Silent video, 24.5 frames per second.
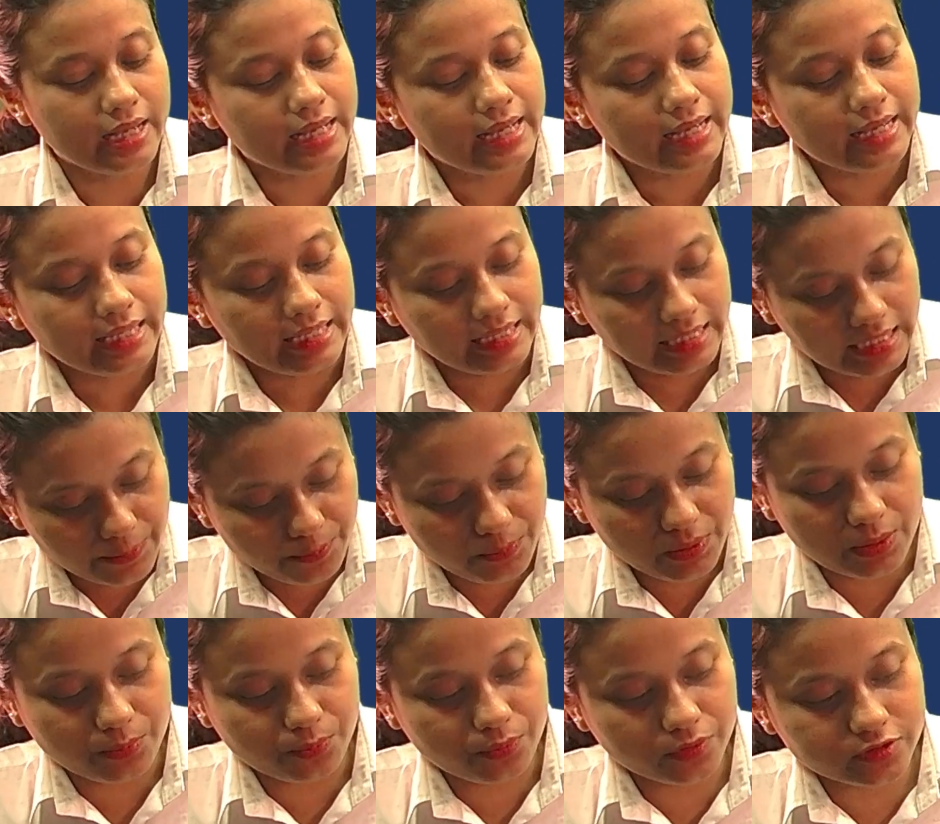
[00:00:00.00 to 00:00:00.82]

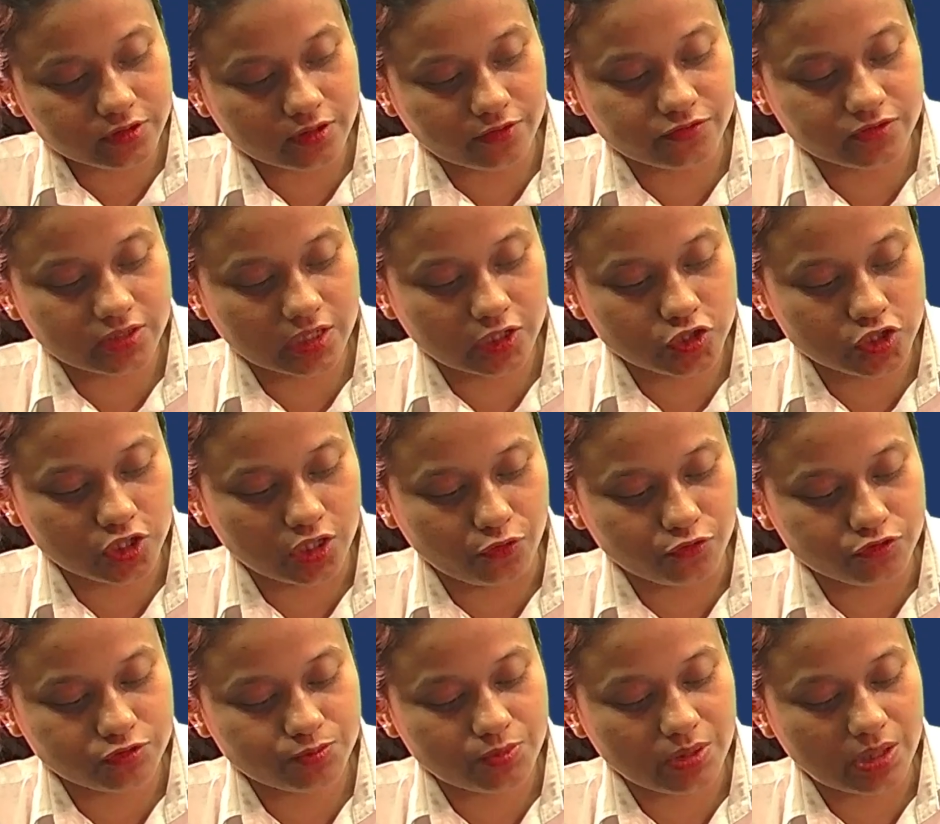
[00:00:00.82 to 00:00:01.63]
e-papers of such
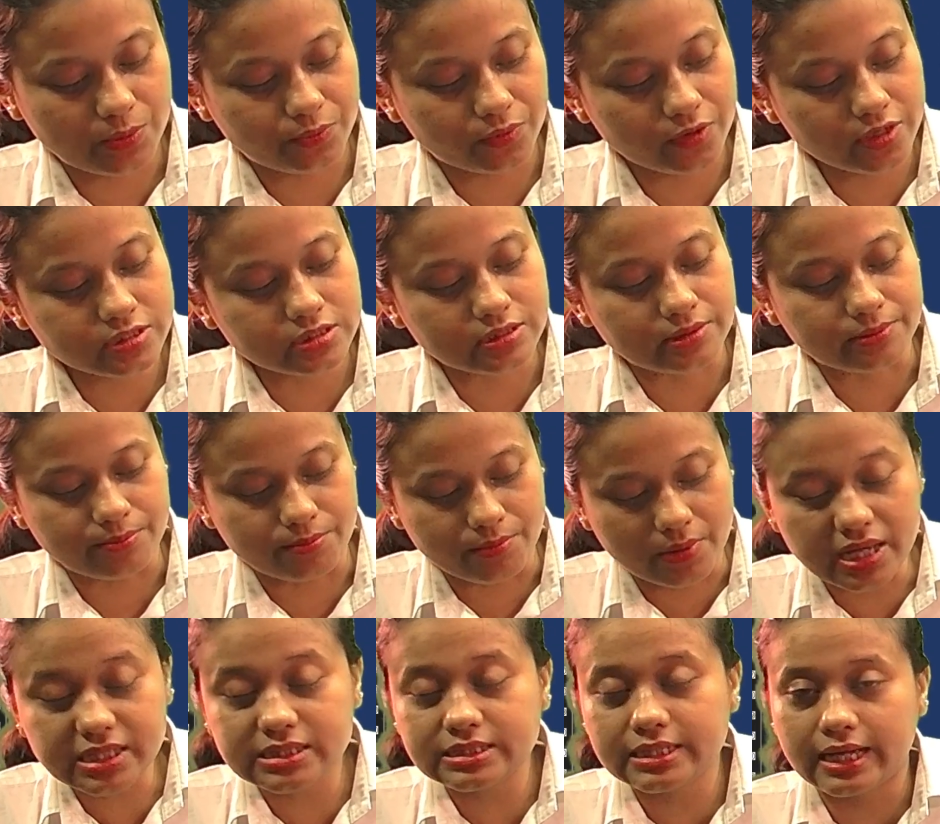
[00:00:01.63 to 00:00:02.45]
newspapers,
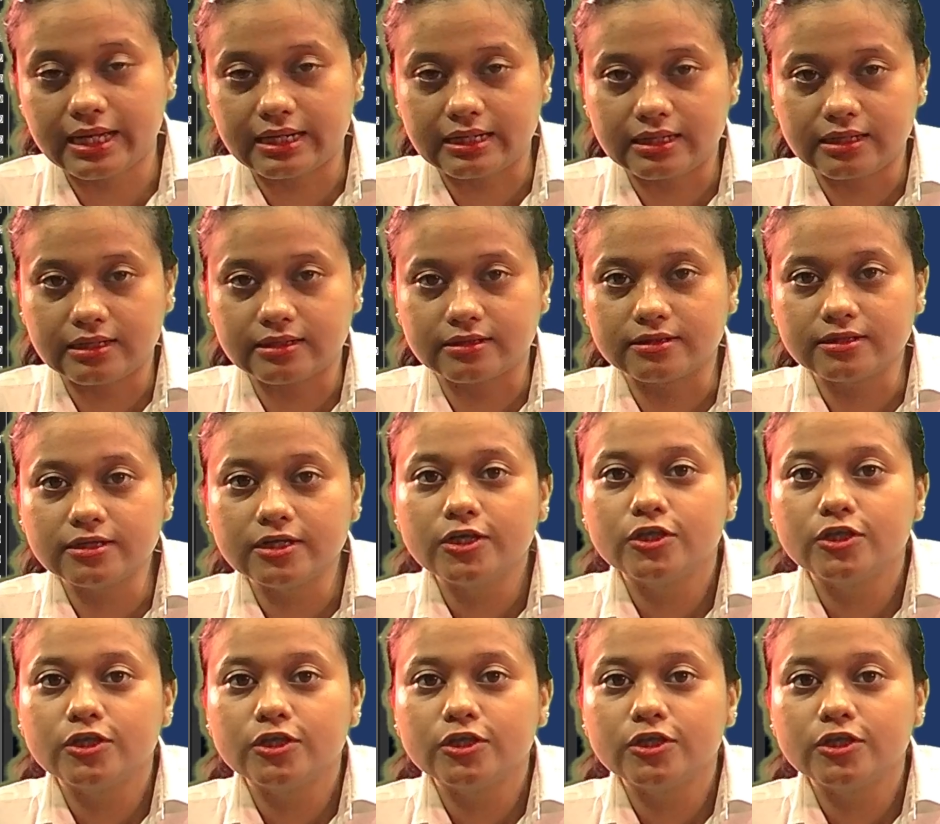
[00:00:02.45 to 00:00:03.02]
must adhere